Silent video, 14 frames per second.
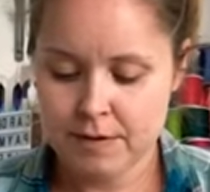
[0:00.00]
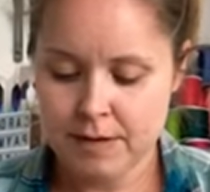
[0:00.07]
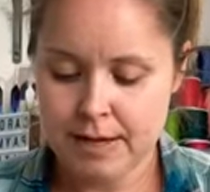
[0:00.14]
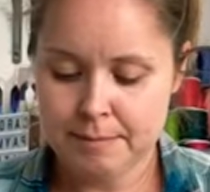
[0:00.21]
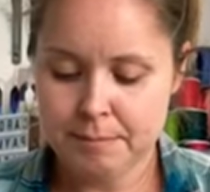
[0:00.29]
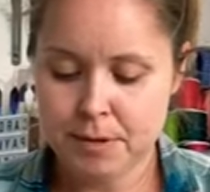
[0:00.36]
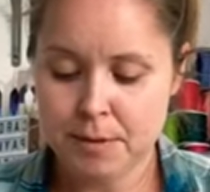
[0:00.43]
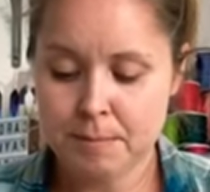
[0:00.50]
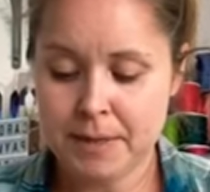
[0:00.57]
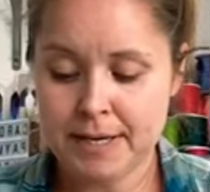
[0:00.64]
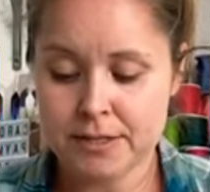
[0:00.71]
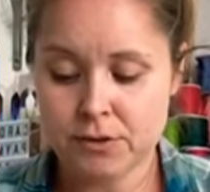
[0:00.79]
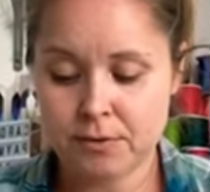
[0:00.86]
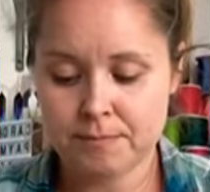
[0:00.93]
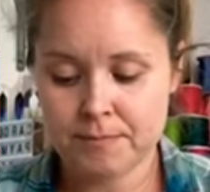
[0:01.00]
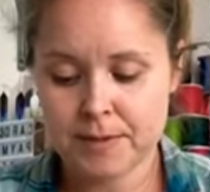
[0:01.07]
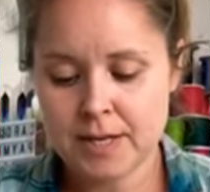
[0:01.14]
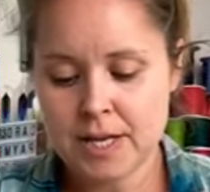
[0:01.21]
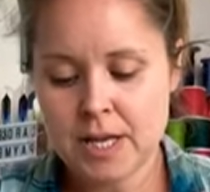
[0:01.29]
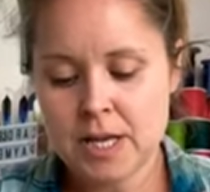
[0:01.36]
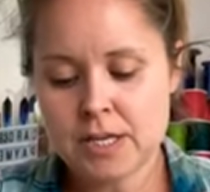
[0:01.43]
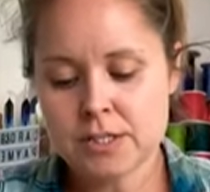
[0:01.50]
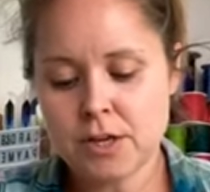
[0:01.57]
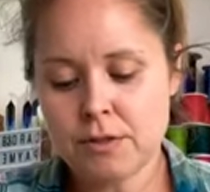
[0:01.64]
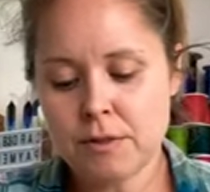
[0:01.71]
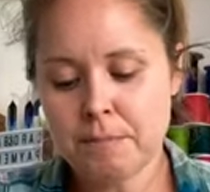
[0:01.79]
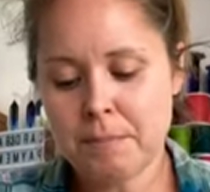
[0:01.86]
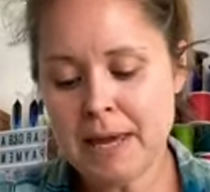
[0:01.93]
and put a bead on. So
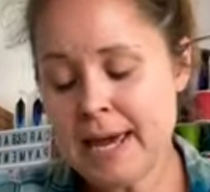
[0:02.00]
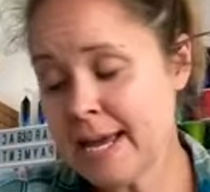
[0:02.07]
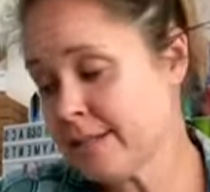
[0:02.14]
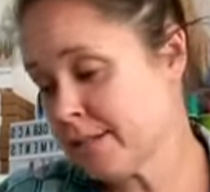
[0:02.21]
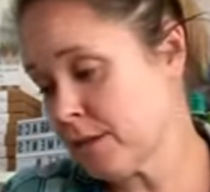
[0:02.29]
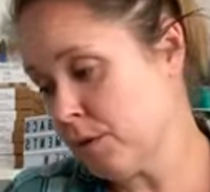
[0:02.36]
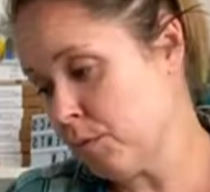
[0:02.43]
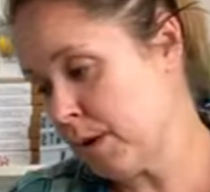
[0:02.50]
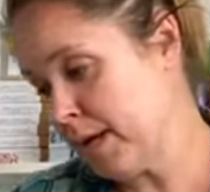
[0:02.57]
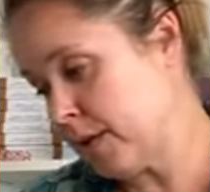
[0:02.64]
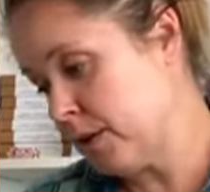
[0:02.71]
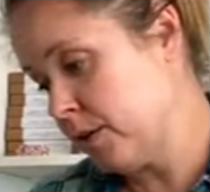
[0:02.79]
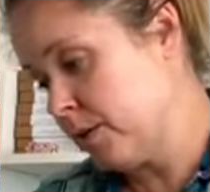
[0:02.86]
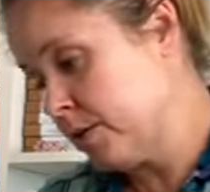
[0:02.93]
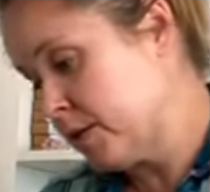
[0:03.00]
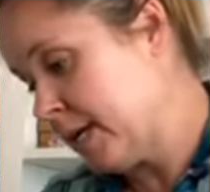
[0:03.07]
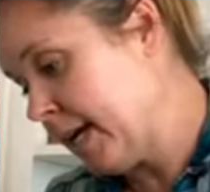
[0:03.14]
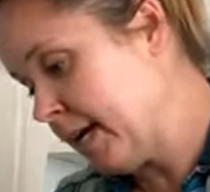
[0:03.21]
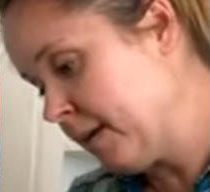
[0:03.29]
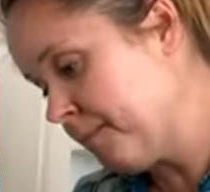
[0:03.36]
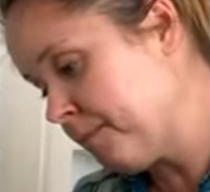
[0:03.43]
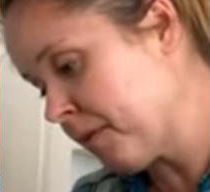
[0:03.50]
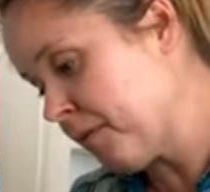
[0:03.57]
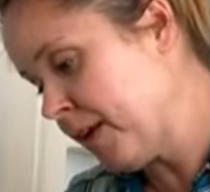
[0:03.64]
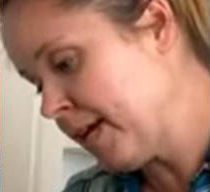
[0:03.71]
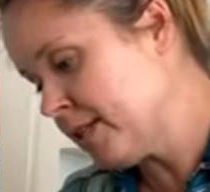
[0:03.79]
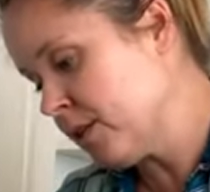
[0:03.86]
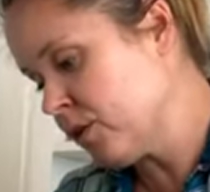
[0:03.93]
the beads that we're using,
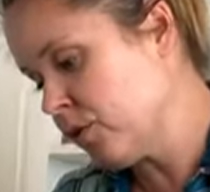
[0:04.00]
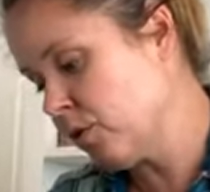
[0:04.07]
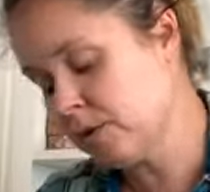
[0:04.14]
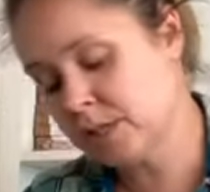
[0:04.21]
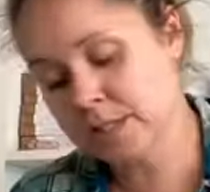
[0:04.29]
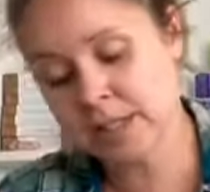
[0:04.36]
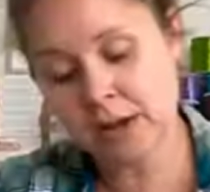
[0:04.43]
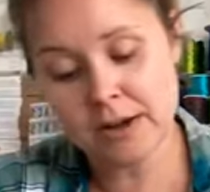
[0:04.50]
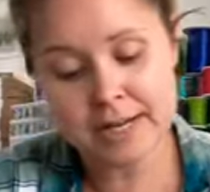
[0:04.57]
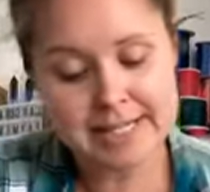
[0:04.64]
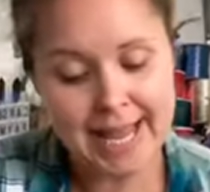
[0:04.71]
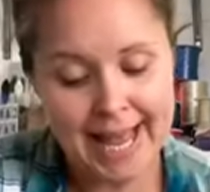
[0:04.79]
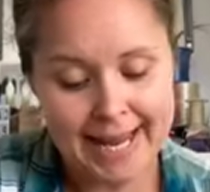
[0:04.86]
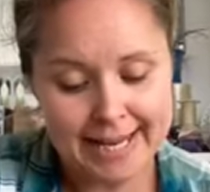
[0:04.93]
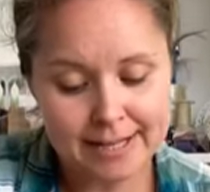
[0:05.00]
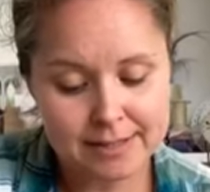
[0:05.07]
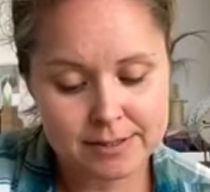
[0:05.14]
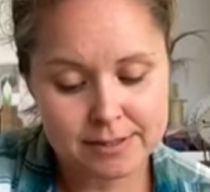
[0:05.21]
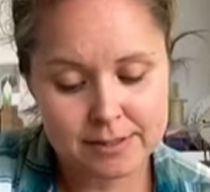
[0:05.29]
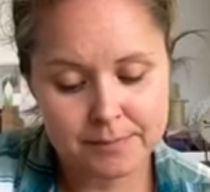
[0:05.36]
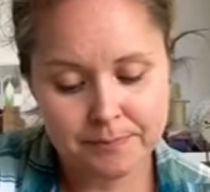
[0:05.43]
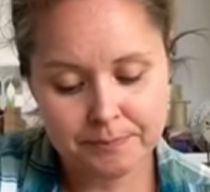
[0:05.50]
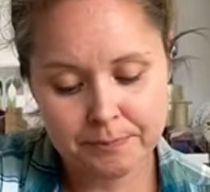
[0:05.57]
these are called size 8s.